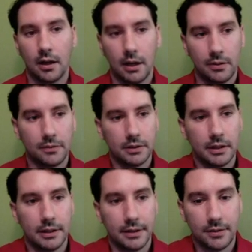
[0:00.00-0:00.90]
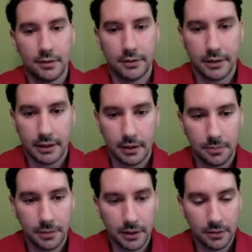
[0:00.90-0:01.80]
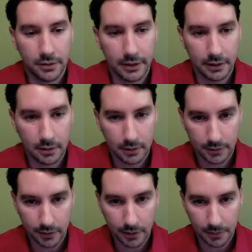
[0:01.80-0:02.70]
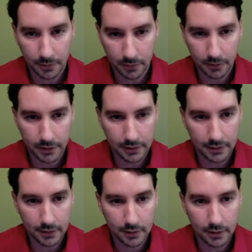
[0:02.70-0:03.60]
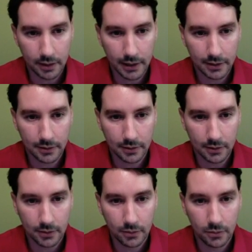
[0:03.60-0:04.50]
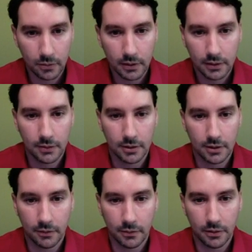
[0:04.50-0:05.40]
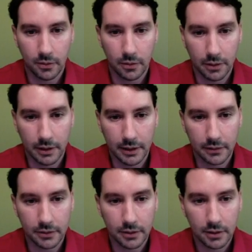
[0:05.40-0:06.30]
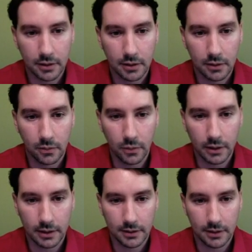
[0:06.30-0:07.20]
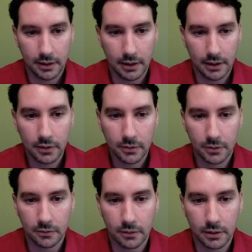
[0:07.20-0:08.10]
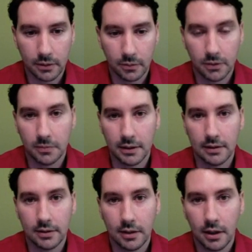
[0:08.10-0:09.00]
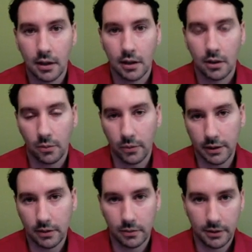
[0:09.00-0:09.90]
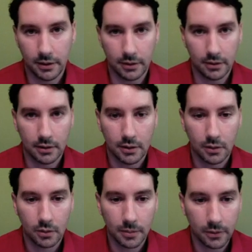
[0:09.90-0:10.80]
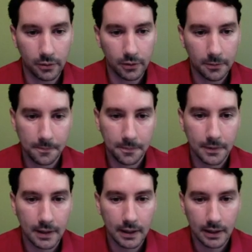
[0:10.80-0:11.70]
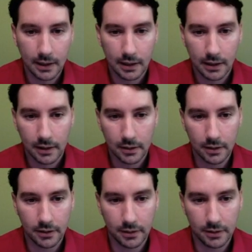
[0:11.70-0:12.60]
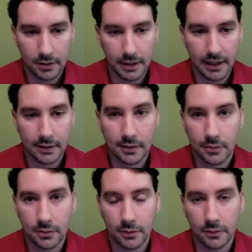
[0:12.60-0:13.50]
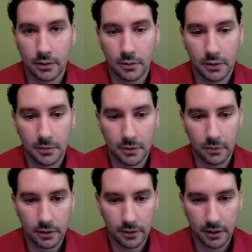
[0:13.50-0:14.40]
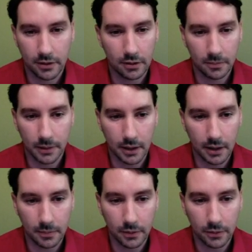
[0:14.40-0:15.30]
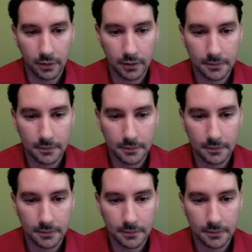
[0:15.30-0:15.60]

However, and this is pretty interesting because a lot of people don't realize this, there are actually two uses of the word or in English. One is the inclusive or, which means one or the other, or both. The other is the exclusive or, which means one or the other, but not both.